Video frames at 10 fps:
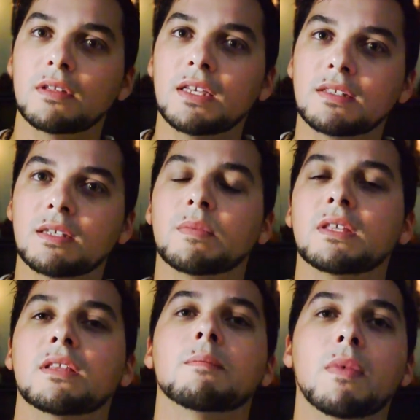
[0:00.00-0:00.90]
is
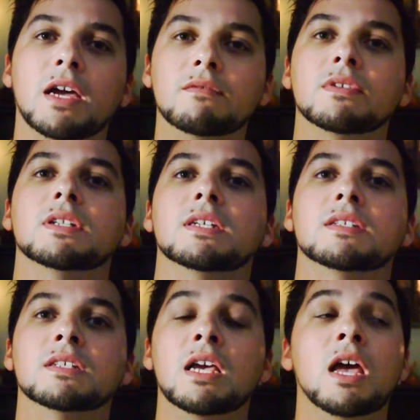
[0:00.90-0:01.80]
something that
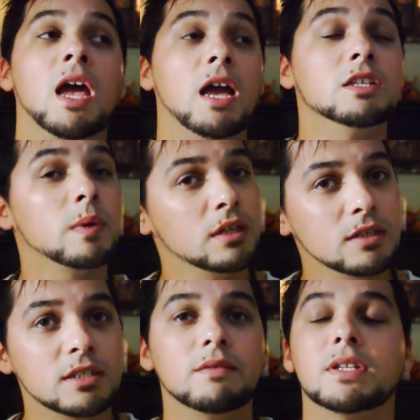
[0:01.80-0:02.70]
mindfulness, as well
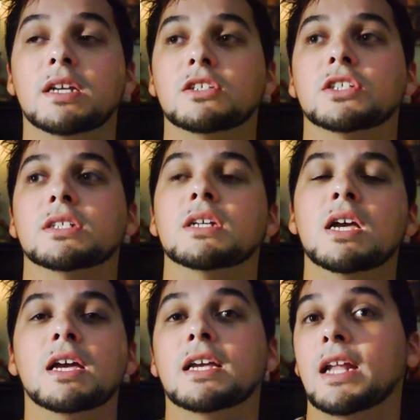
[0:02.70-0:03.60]
as divination,
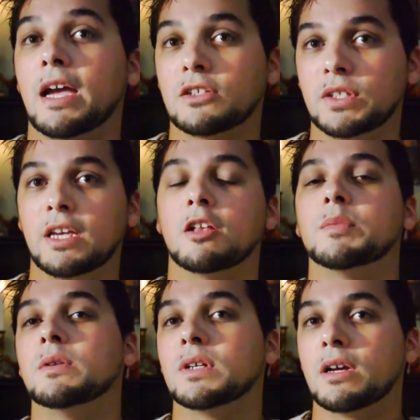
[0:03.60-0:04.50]
can actually
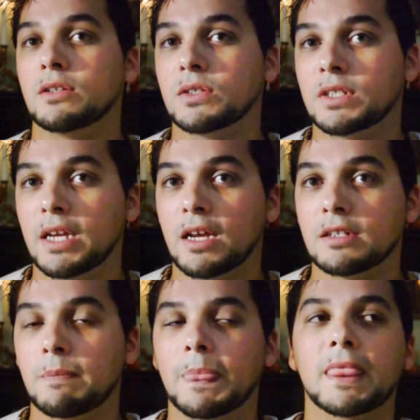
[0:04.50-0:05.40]
help you to
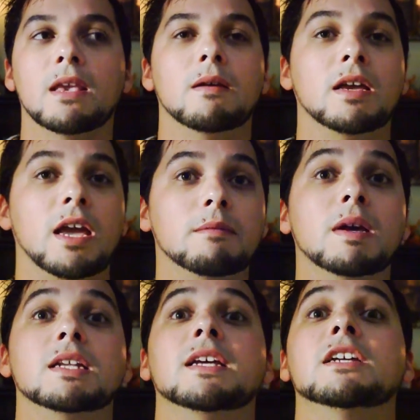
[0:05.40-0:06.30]
understand. Again,
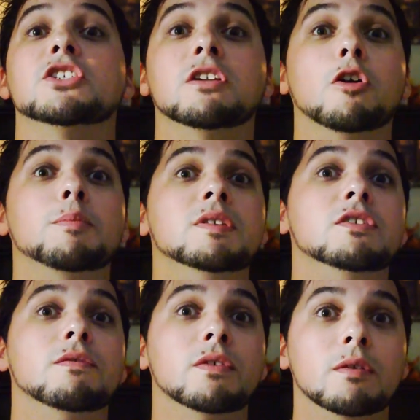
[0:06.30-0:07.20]
meditation opens
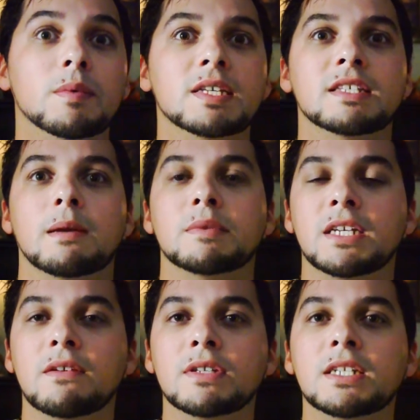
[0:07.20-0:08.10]
you for the
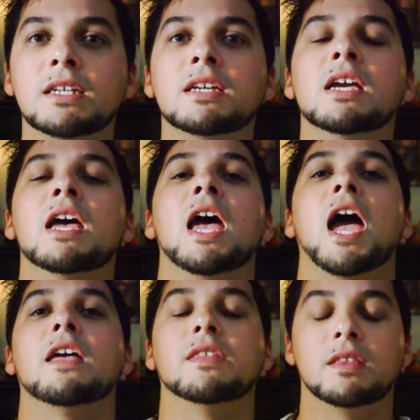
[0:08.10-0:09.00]
receptivity,
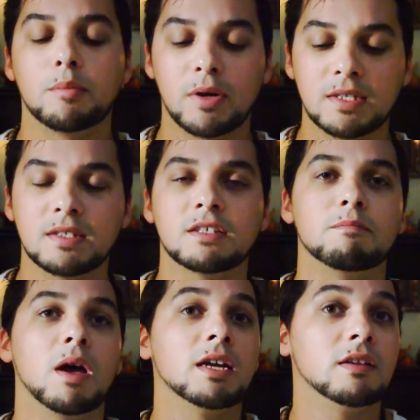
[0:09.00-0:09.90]
and then the presence
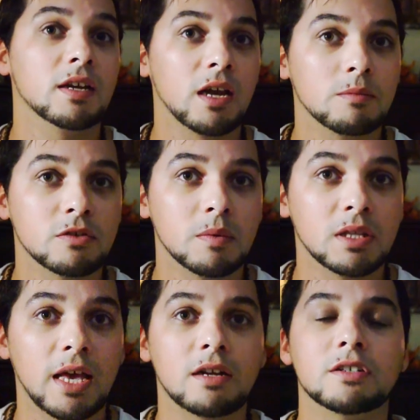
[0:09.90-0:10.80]
of mind that comes from the
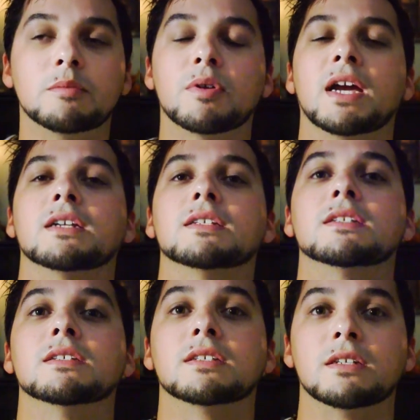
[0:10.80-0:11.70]
latter two
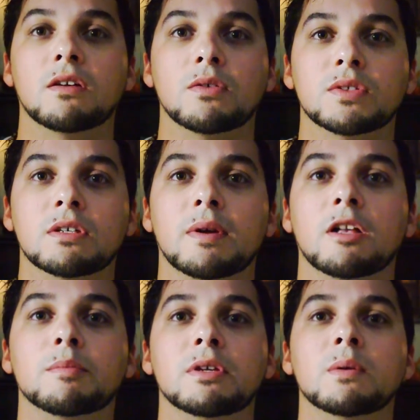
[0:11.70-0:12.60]
practices can also
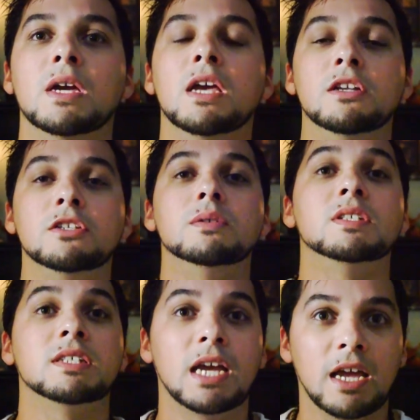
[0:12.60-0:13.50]
help you to
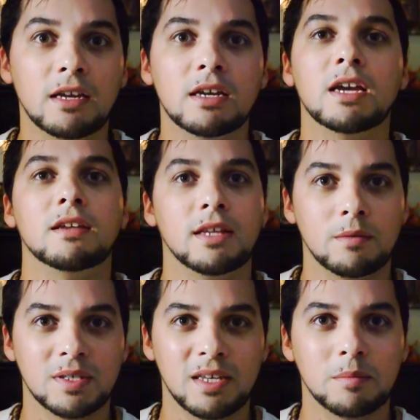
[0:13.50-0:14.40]
stay in that
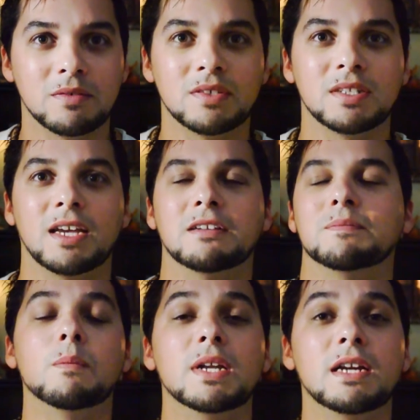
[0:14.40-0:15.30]
receptive state.
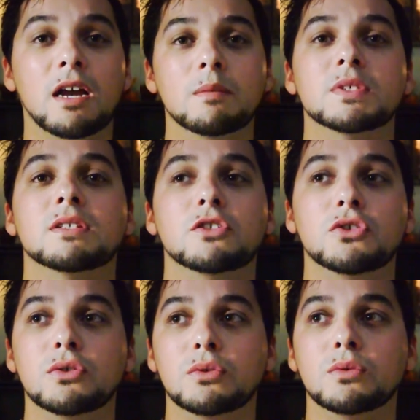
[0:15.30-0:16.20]
When it comes
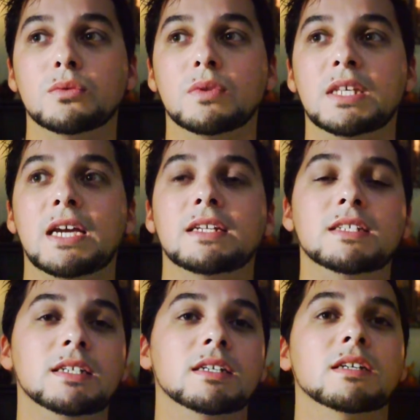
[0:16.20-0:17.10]
to the
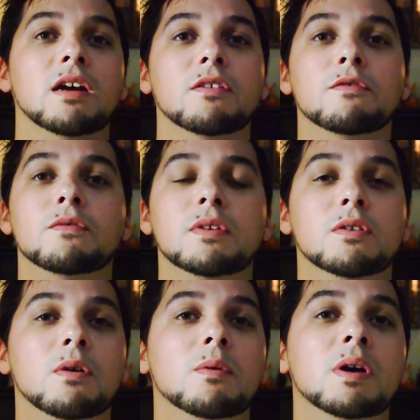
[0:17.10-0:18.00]
idea of, you
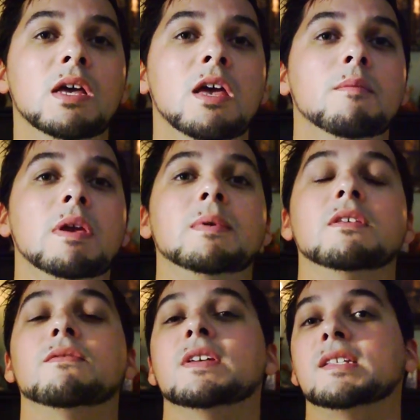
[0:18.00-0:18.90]
know, maybe
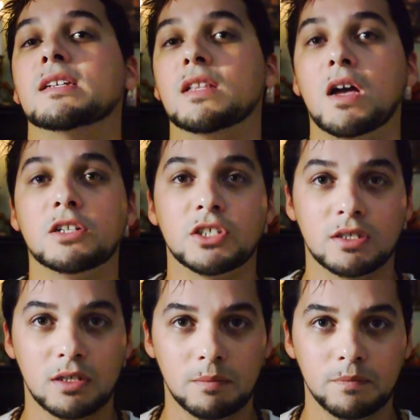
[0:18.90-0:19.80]
the
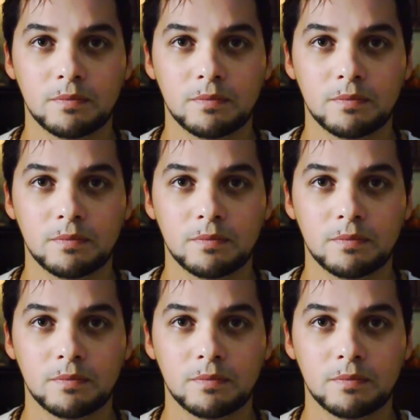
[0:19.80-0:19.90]
physiological,